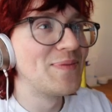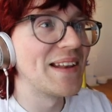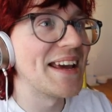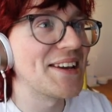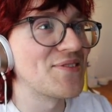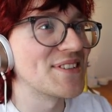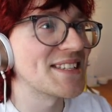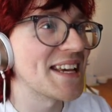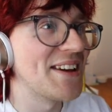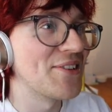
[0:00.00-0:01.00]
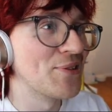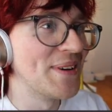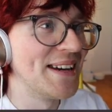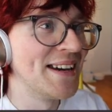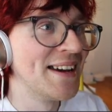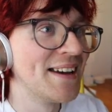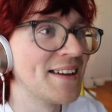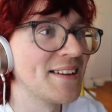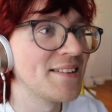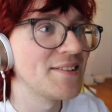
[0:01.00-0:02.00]
Thank you for saving me. You
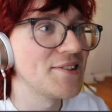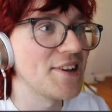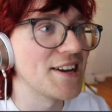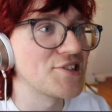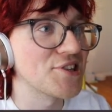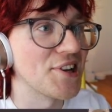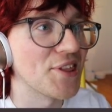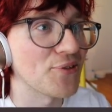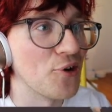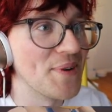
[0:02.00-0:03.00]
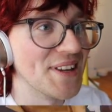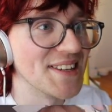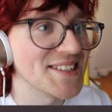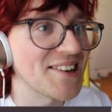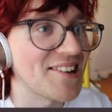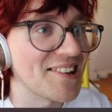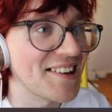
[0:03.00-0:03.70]
guys just gonna throw me in this car?